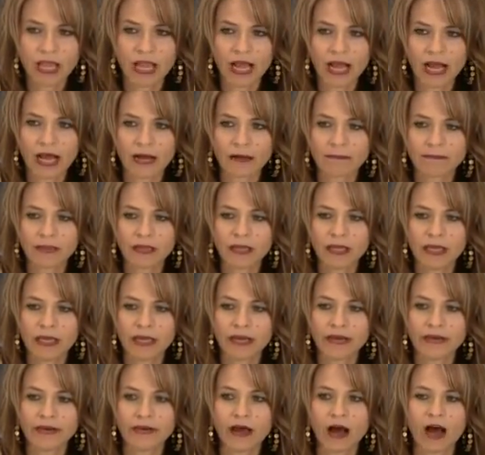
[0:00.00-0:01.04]
um,
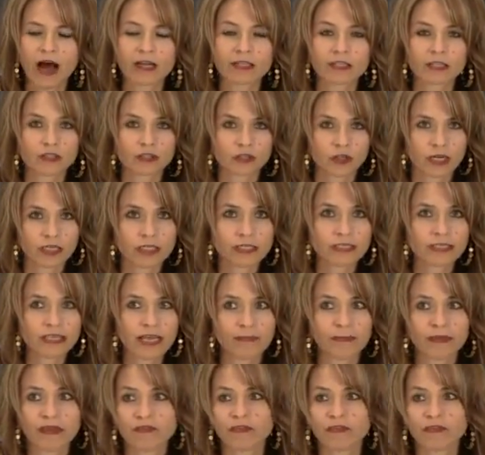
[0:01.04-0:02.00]
not trust them.